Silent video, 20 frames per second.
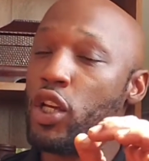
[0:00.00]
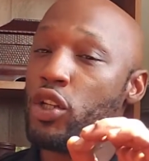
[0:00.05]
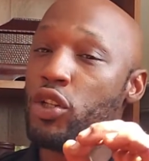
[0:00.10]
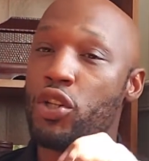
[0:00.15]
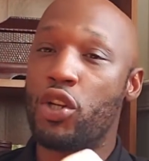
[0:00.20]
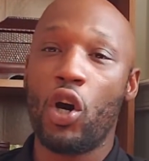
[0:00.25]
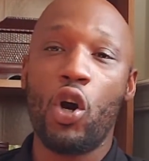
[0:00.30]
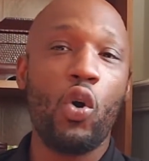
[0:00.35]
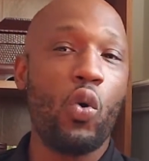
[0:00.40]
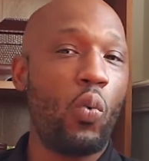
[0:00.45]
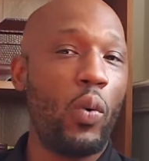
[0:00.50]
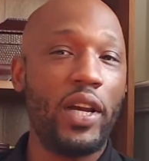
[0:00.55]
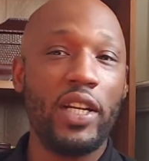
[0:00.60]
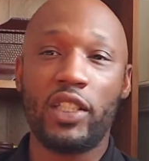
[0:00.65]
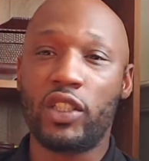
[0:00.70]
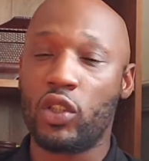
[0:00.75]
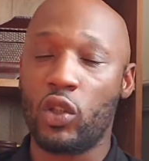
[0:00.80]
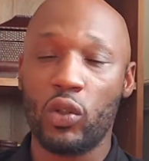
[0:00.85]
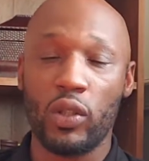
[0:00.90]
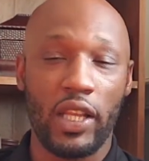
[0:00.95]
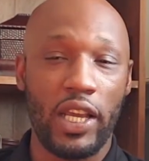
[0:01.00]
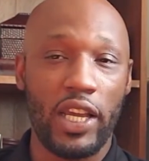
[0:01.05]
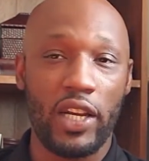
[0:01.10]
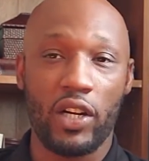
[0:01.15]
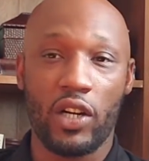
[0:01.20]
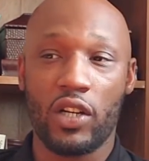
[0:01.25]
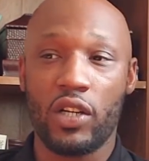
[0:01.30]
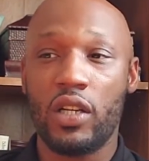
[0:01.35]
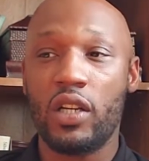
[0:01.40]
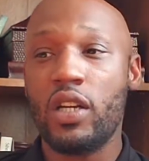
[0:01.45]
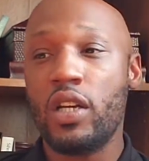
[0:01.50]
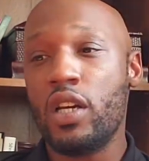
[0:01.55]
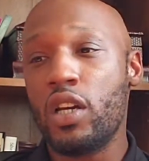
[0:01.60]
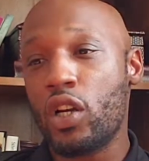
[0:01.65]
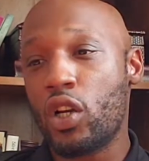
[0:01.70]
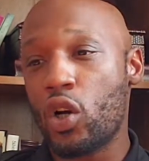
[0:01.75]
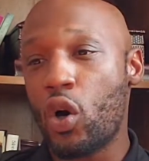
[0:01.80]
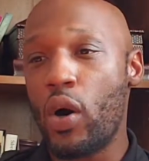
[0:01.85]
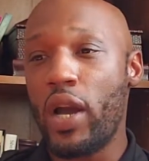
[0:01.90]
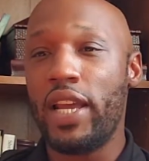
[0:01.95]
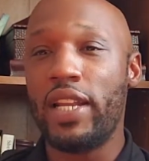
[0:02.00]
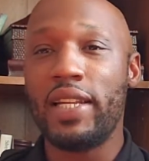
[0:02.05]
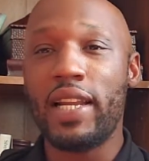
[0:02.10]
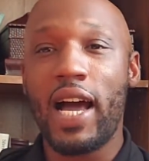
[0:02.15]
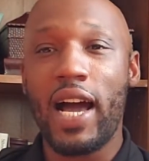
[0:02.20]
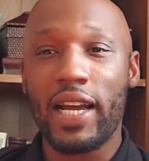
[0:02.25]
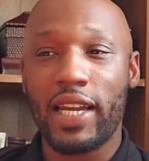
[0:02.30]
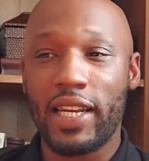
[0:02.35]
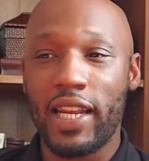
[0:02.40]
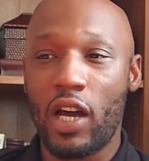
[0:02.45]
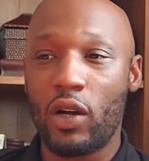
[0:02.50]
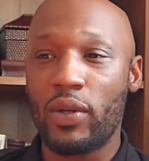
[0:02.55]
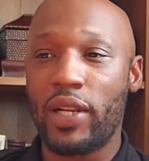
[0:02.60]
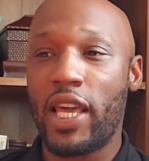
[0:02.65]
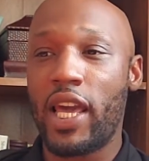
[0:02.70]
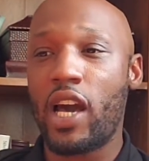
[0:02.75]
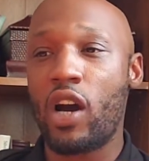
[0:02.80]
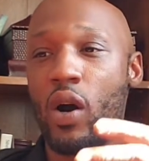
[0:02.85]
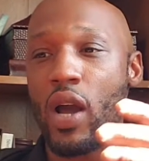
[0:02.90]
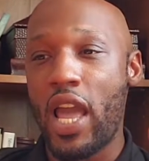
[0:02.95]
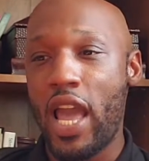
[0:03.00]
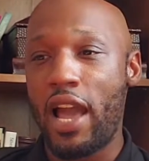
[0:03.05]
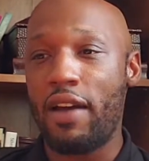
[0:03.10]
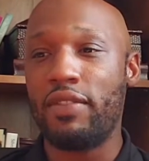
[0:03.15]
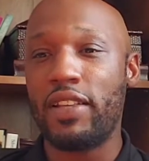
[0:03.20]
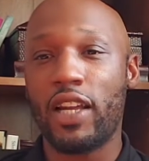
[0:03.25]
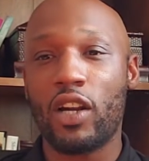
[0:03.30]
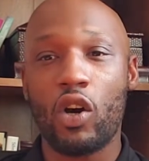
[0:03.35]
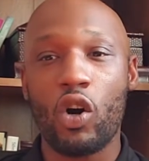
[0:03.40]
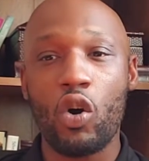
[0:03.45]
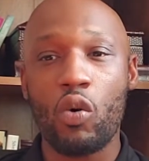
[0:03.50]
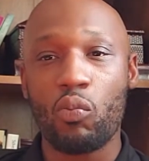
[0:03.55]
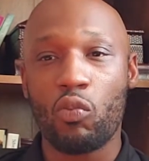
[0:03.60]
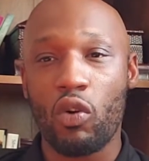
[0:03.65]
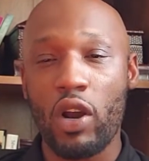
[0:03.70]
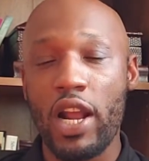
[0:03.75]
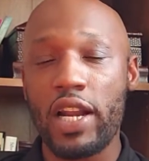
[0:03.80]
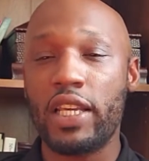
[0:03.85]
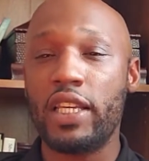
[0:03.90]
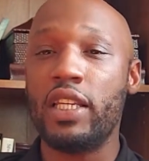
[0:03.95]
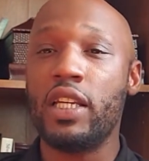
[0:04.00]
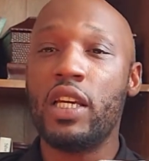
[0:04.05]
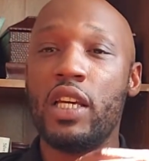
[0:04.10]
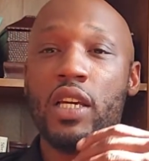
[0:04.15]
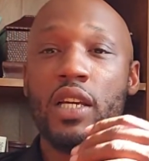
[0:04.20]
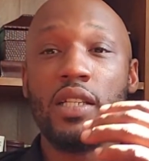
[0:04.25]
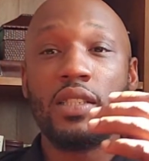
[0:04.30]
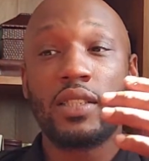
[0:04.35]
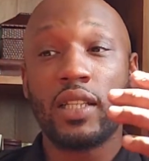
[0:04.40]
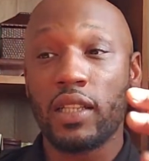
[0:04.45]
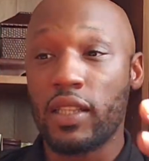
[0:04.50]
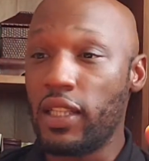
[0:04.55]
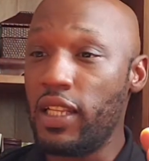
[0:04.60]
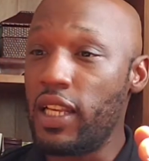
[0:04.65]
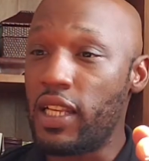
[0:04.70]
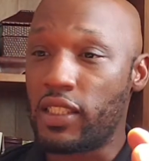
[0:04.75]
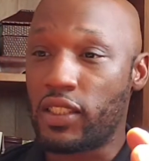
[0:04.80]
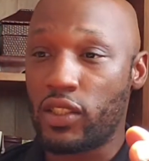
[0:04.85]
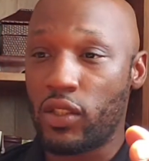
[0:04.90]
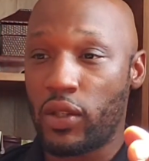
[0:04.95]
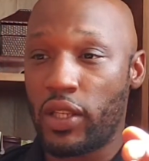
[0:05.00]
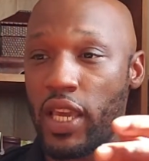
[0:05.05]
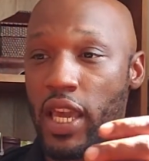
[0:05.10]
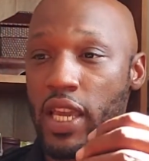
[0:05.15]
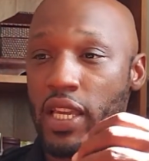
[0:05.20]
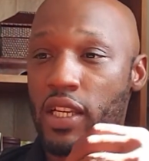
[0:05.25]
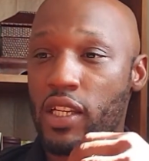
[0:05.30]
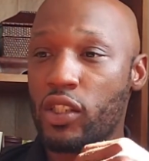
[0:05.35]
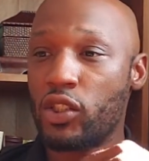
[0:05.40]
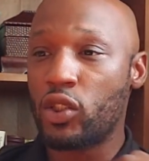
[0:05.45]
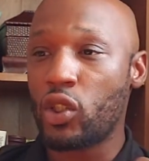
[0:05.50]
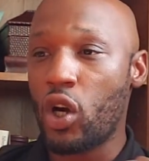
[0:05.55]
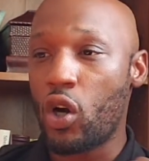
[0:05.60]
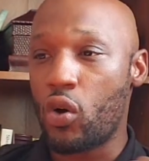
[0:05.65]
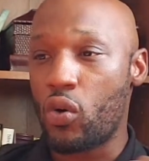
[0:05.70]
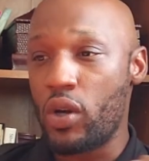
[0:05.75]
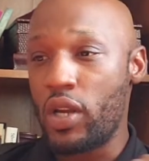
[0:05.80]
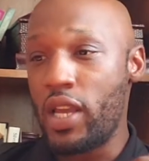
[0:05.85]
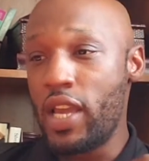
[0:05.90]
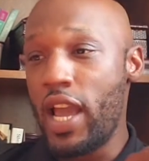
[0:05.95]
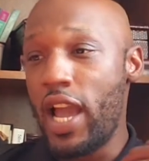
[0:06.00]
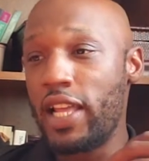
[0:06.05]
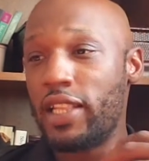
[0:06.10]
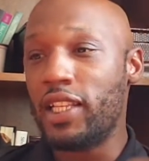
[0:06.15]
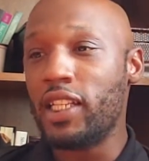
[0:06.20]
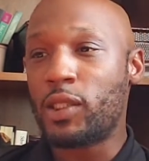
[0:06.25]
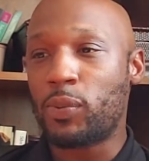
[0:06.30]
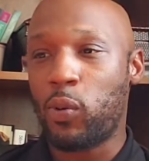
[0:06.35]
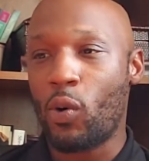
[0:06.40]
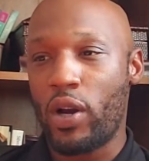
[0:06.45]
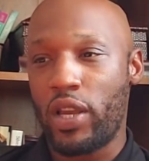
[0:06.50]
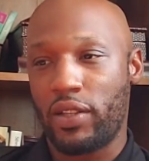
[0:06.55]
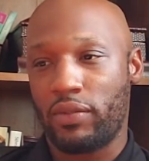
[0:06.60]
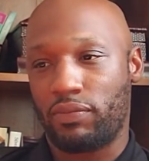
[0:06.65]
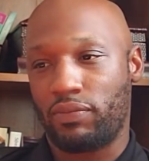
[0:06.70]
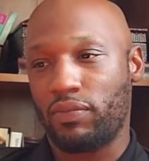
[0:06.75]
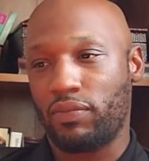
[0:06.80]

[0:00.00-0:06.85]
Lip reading: Don't wait till later. Go ahead and knock it out now and have that home ready to list, okay? So at this point,